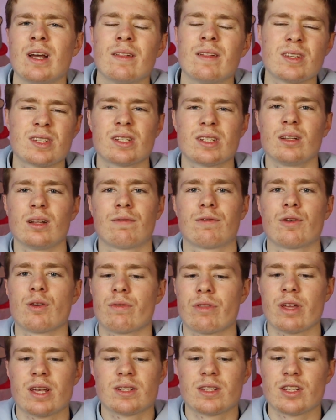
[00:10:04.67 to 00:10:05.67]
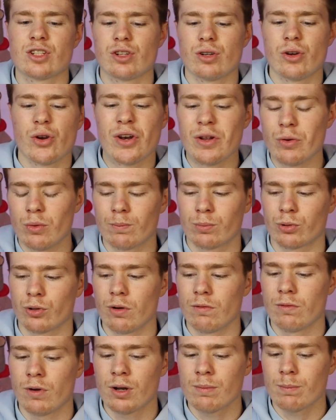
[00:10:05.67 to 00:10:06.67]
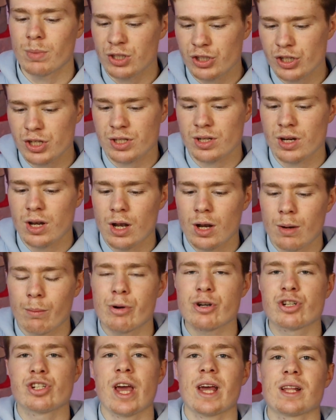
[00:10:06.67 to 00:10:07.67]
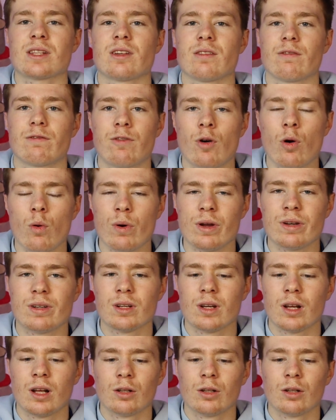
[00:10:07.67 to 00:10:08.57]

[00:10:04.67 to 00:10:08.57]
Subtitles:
There's still a few things that you need to improve on, but just projecting forward,